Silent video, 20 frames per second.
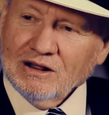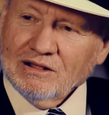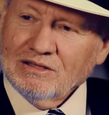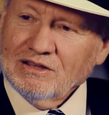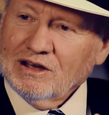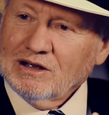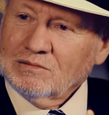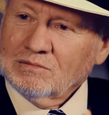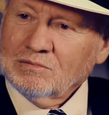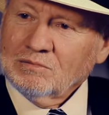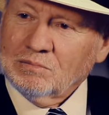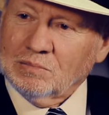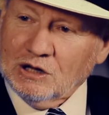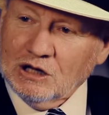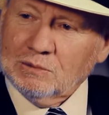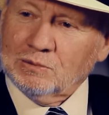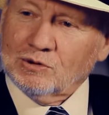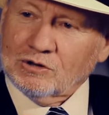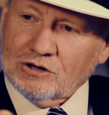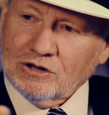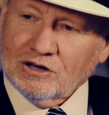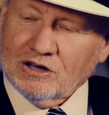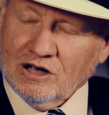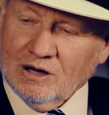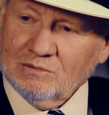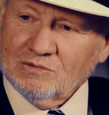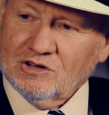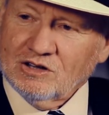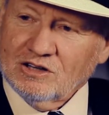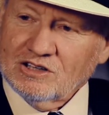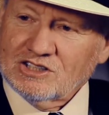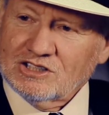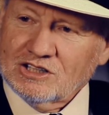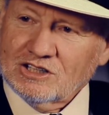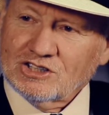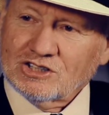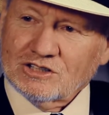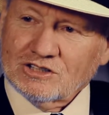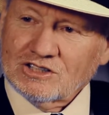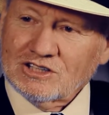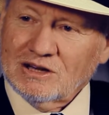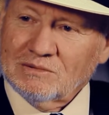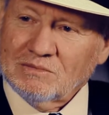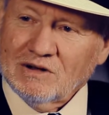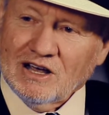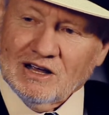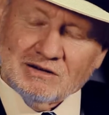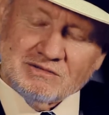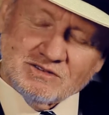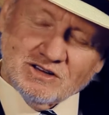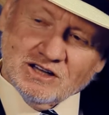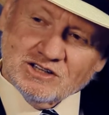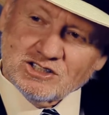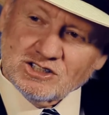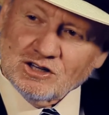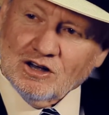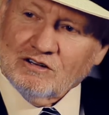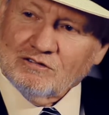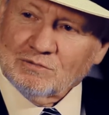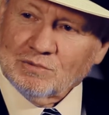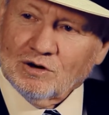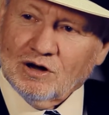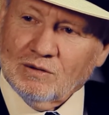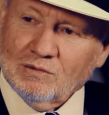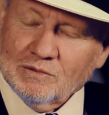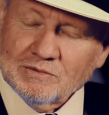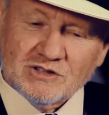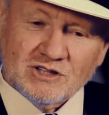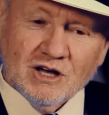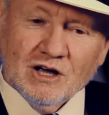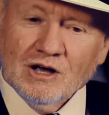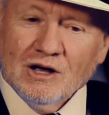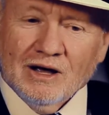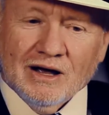then people could come to decisions and solve problems.